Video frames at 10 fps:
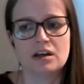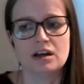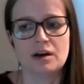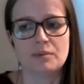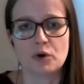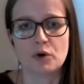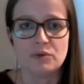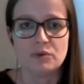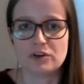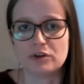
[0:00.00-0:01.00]
Or if
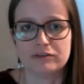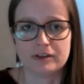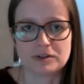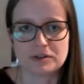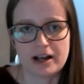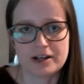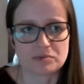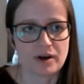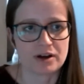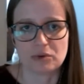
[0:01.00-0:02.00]
you want to do a flipped
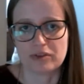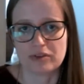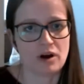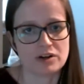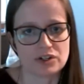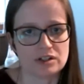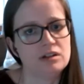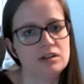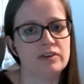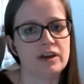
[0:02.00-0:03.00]
classroom model where they watch it
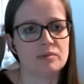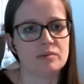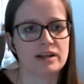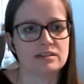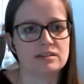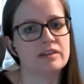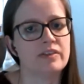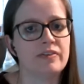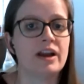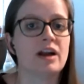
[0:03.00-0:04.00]
in the LMS and
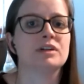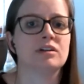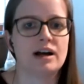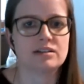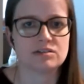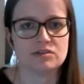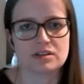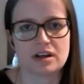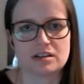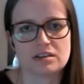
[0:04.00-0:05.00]
then they come to class and you
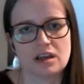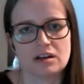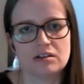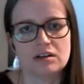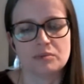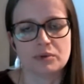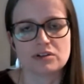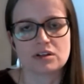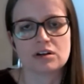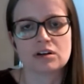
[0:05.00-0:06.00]
discuss it then in
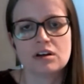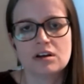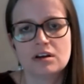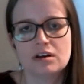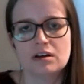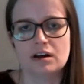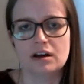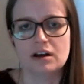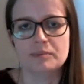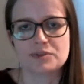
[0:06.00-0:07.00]
person.
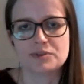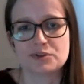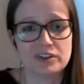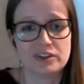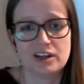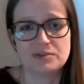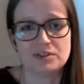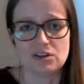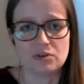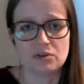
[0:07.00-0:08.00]
So it's really up to
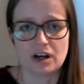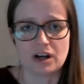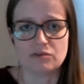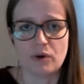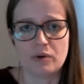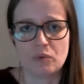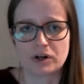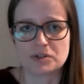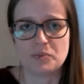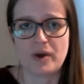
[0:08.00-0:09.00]
you and kind of what
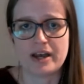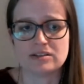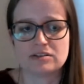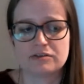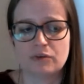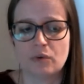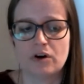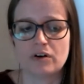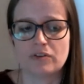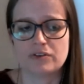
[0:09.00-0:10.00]
works best
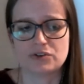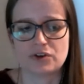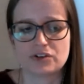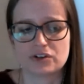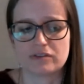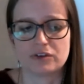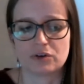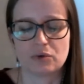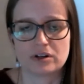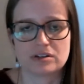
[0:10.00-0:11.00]
for the structure of your
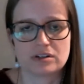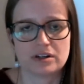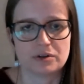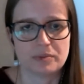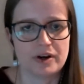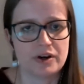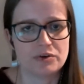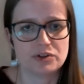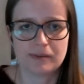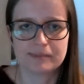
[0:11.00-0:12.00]
course and your
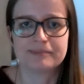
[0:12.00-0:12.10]
pedagogy.